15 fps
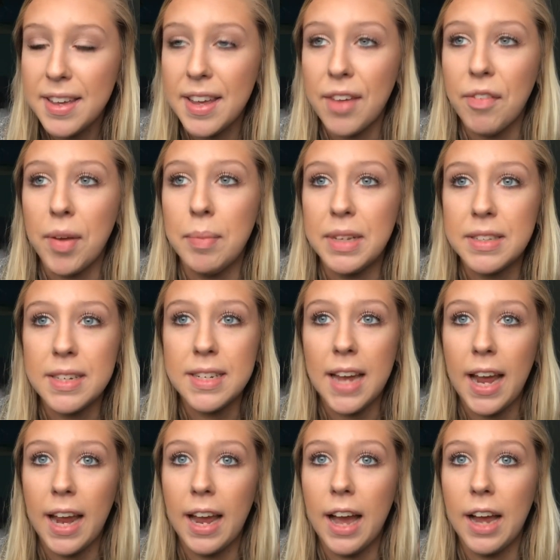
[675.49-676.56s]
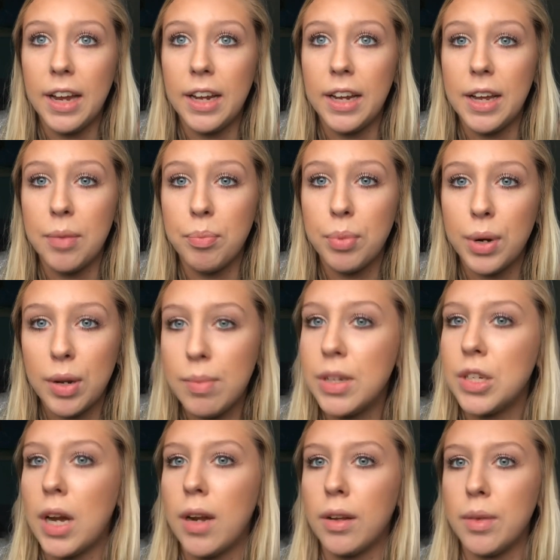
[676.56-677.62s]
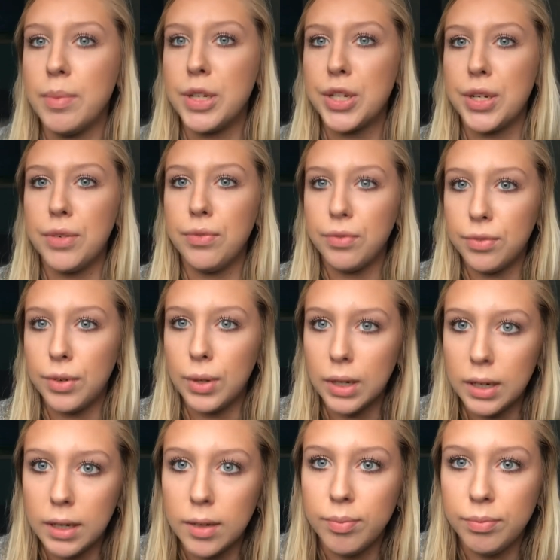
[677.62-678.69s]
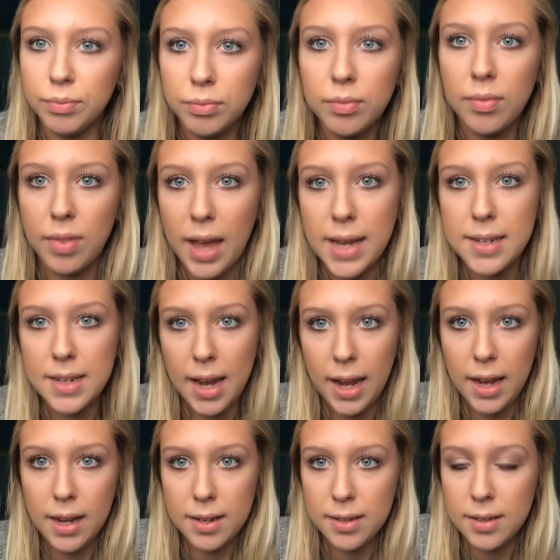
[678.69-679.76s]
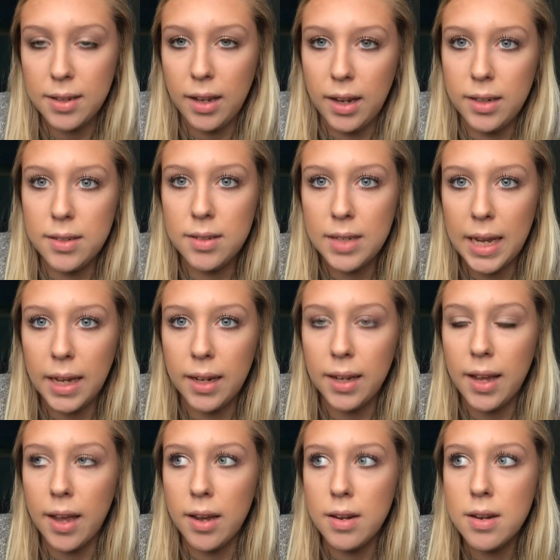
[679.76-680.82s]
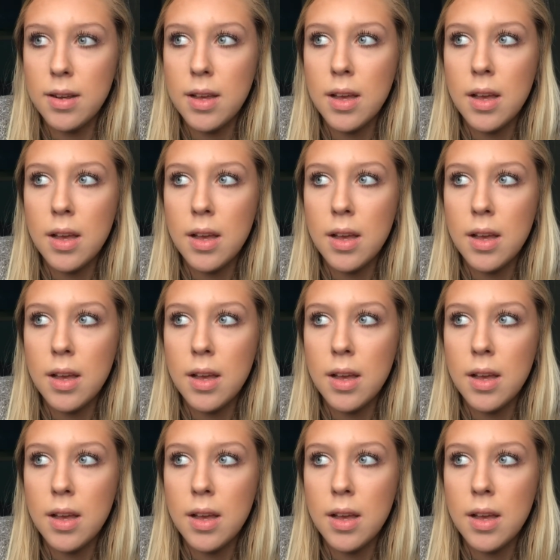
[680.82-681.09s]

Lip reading: If I miss a day, I am pretty much out of commission for that day until I take it again.